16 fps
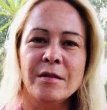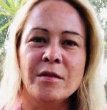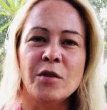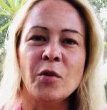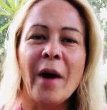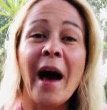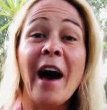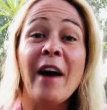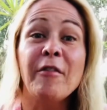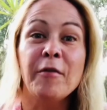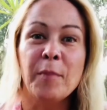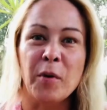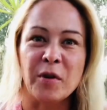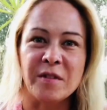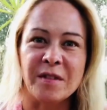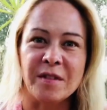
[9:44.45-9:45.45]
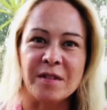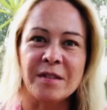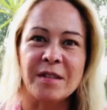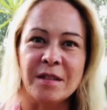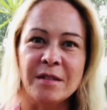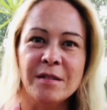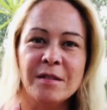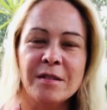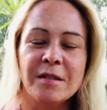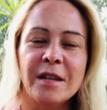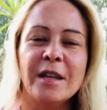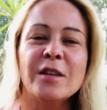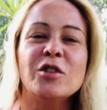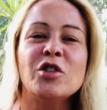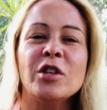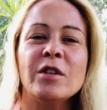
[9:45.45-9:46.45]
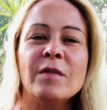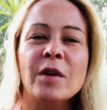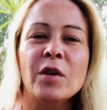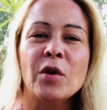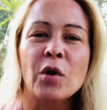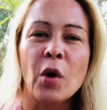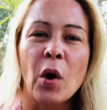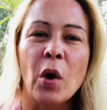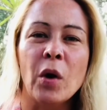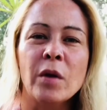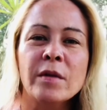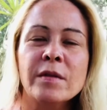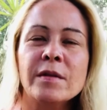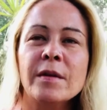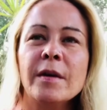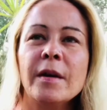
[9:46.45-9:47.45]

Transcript: to have persistence in achieving your goals,